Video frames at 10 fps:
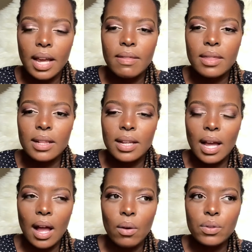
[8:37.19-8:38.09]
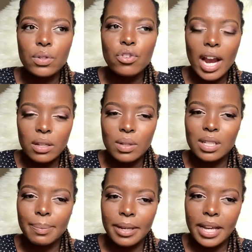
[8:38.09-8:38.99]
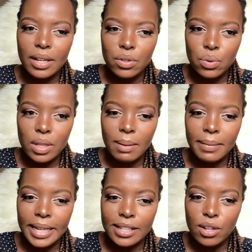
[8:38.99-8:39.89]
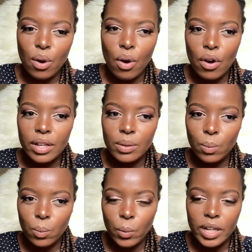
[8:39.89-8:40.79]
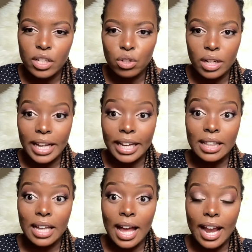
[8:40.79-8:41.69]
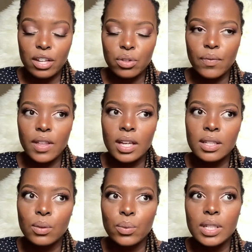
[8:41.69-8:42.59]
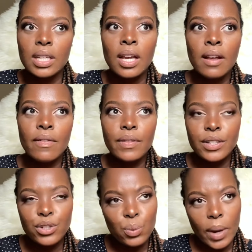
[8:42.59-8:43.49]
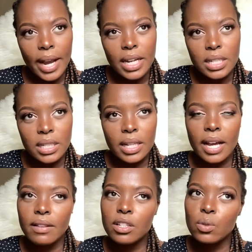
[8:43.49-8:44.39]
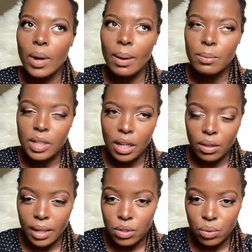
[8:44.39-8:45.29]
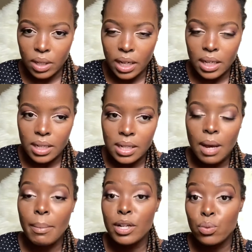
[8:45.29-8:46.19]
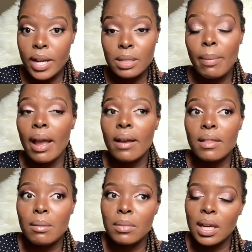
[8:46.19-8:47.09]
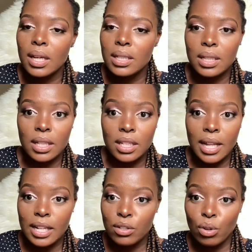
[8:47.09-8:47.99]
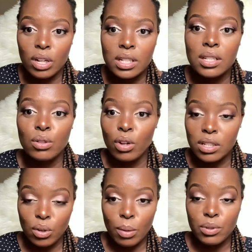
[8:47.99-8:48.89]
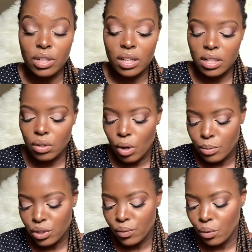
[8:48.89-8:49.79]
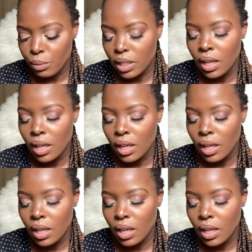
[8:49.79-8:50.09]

And I also try to explain to them later on when it's not like in the height of things. Woody, this is why I did that, this is why I'm telling you that. Do you get it? But do I spank them? Yes, that's not an option. It is an option for me.